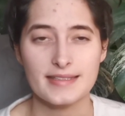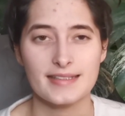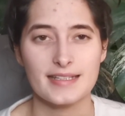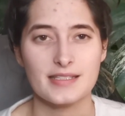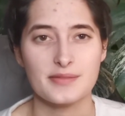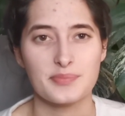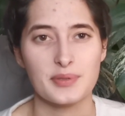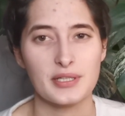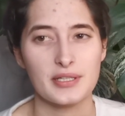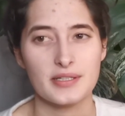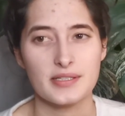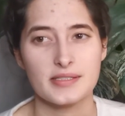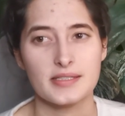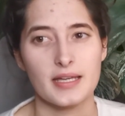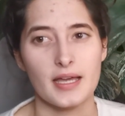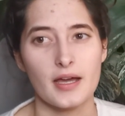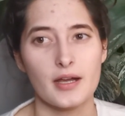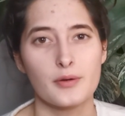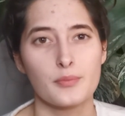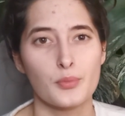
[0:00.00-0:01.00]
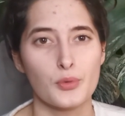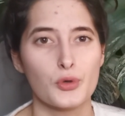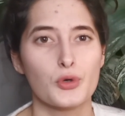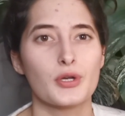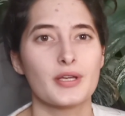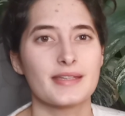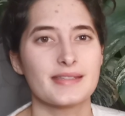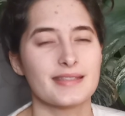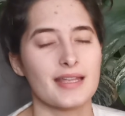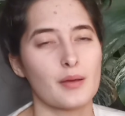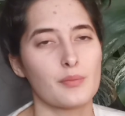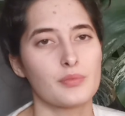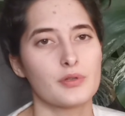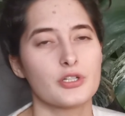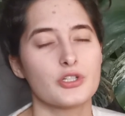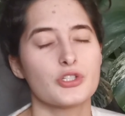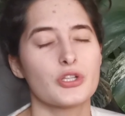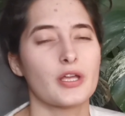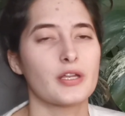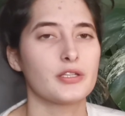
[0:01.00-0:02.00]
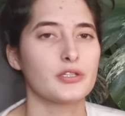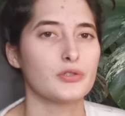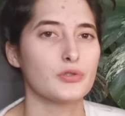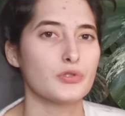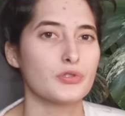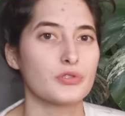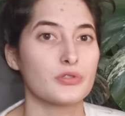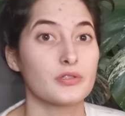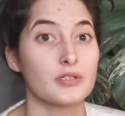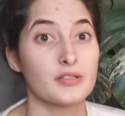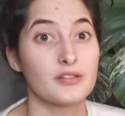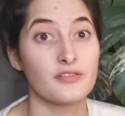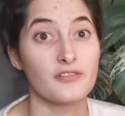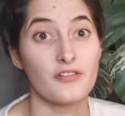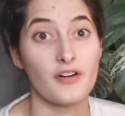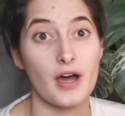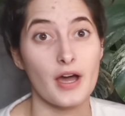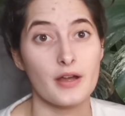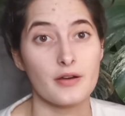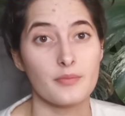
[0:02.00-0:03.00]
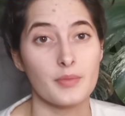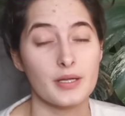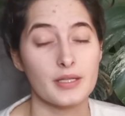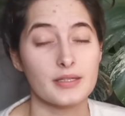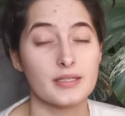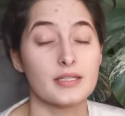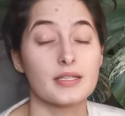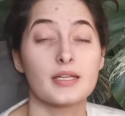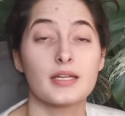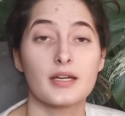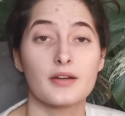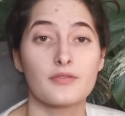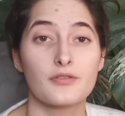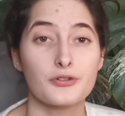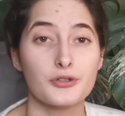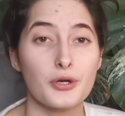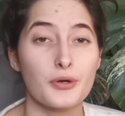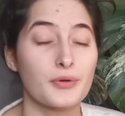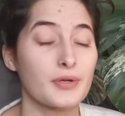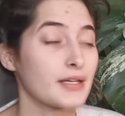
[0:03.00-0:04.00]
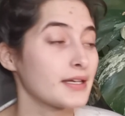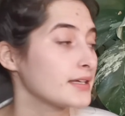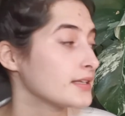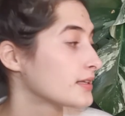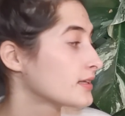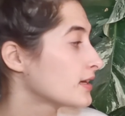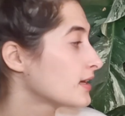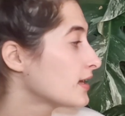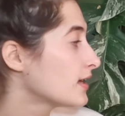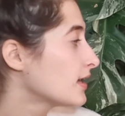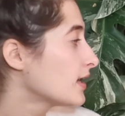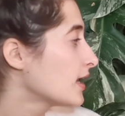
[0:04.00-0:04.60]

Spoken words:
and that's because they are more established and used to the environment that they have grown in.